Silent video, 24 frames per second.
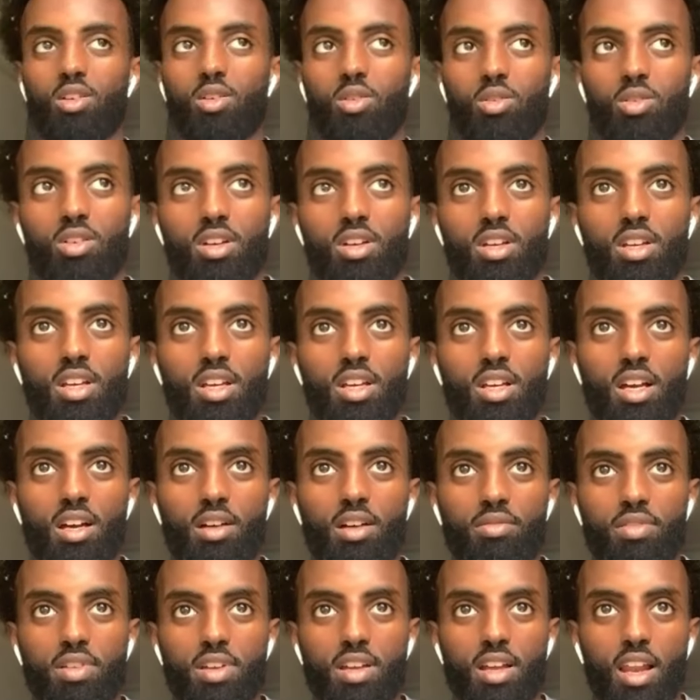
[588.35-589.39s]
So
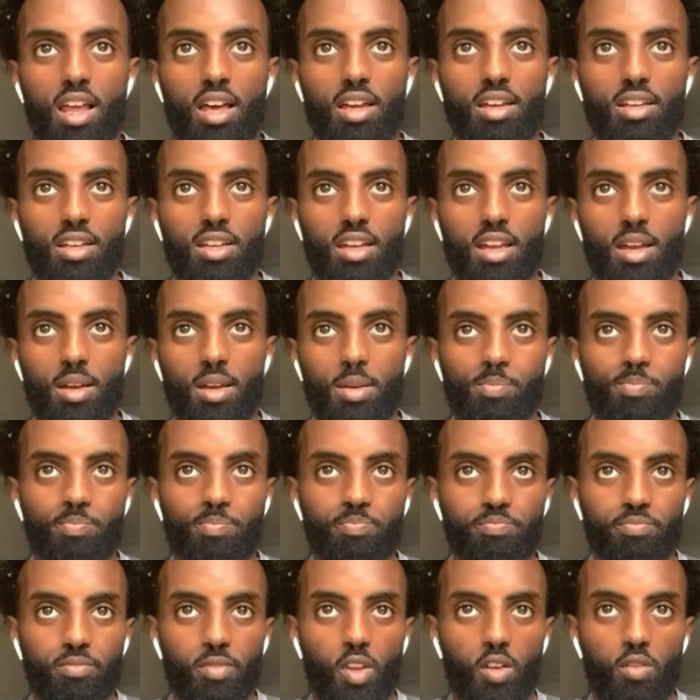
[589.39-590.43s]
I feel like um
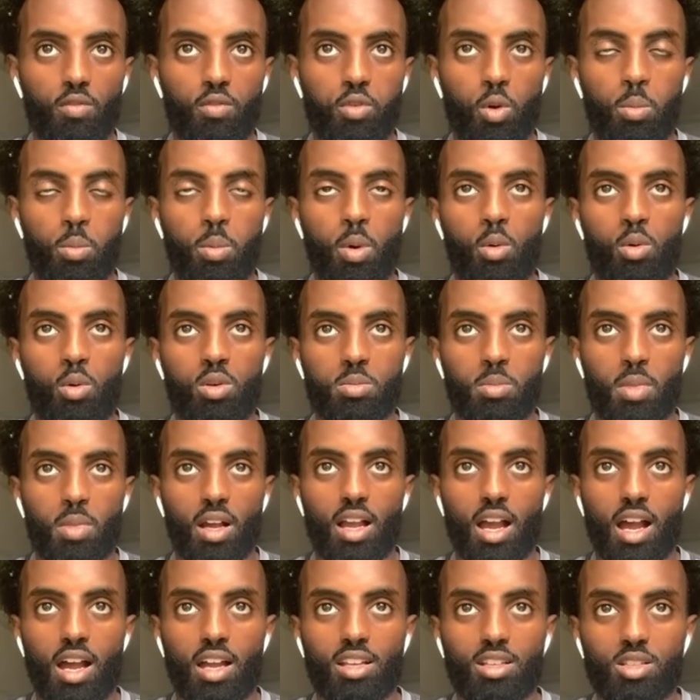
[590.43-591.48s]
football was my
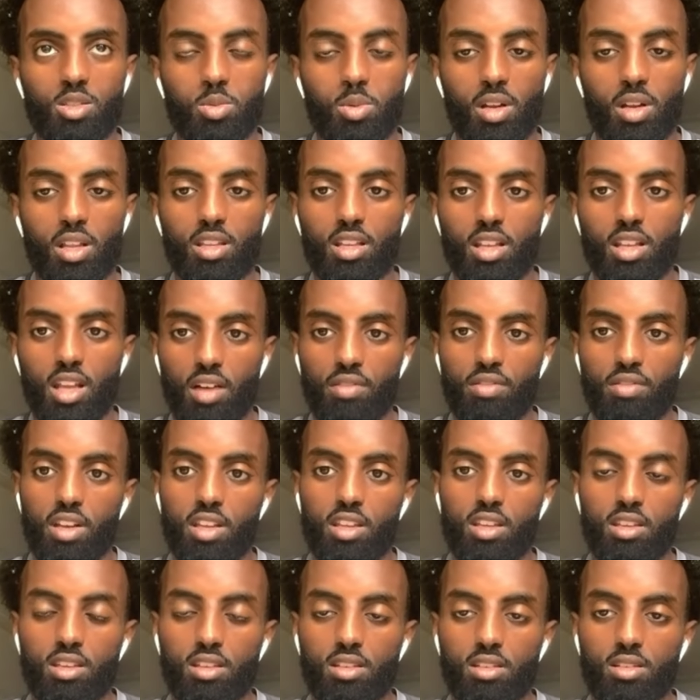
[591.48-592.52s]
guidance when I didn't have
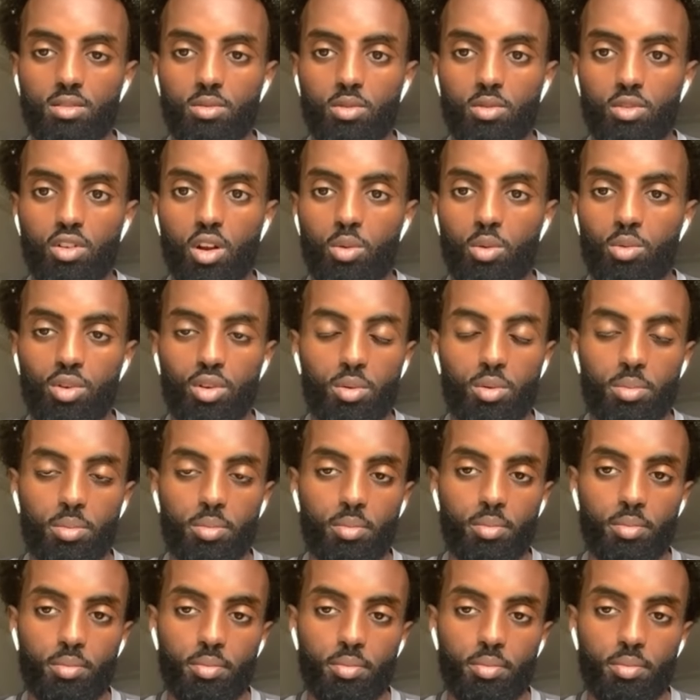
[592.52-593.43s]
any growing up.